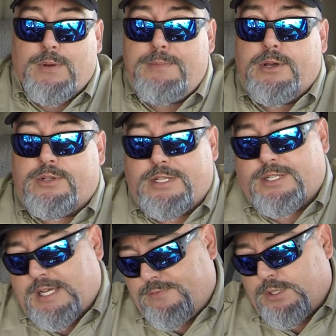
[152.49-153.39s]
WeBoost
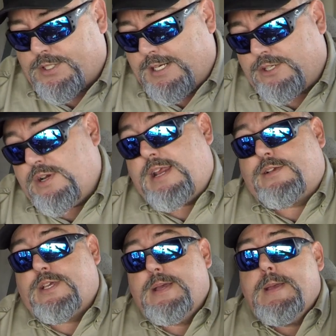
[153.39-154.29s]
instead of Wilson
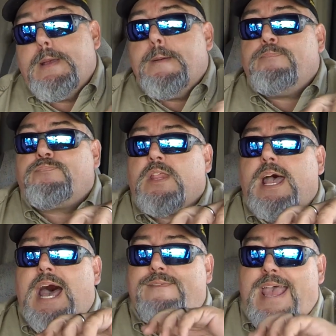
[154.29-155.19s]
Electronics.
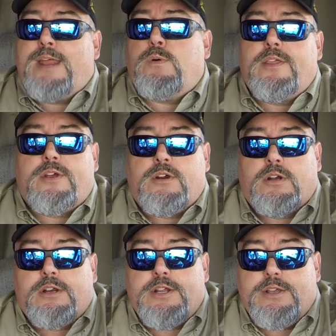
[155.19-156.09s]
I've had one of their
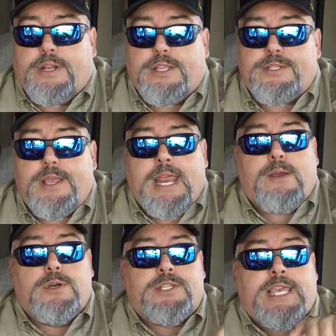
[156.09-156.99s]
earlier units, and
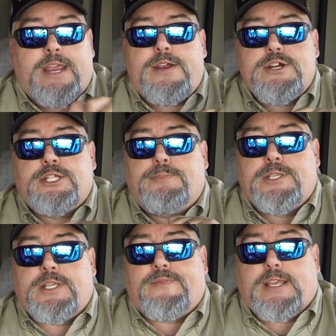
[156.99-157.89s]
it was carrier
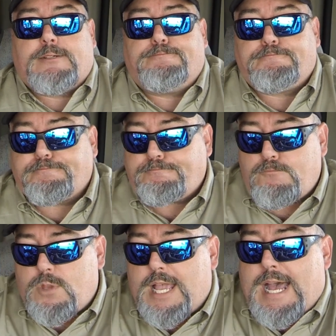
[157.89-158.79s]
specific.
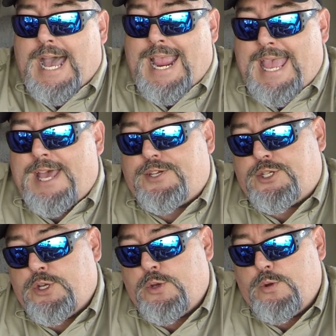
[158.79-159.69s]
I had
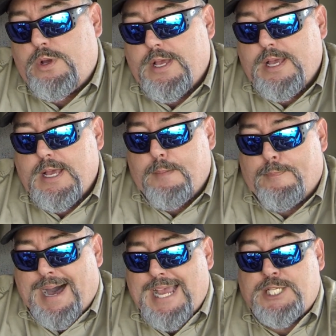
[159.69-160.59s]
to
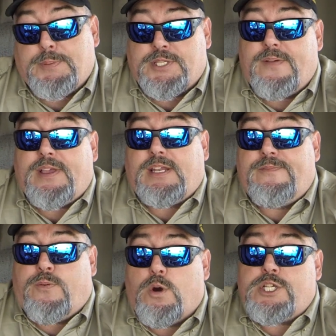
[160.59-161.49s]
buy specifically
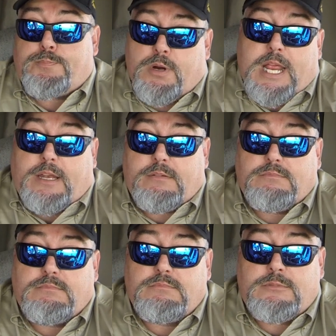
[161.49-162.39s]
for Sprint,
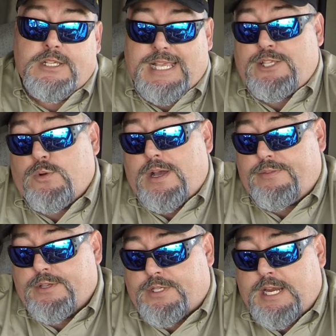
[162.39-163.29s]
because that's
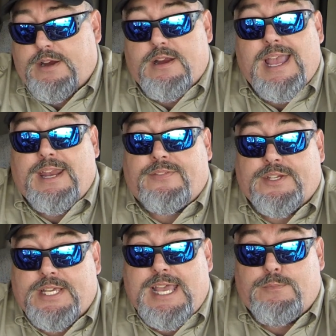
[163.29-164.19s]
what this carrier I had at the
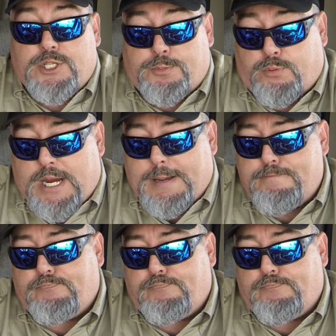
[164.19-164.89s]
time was Sprint.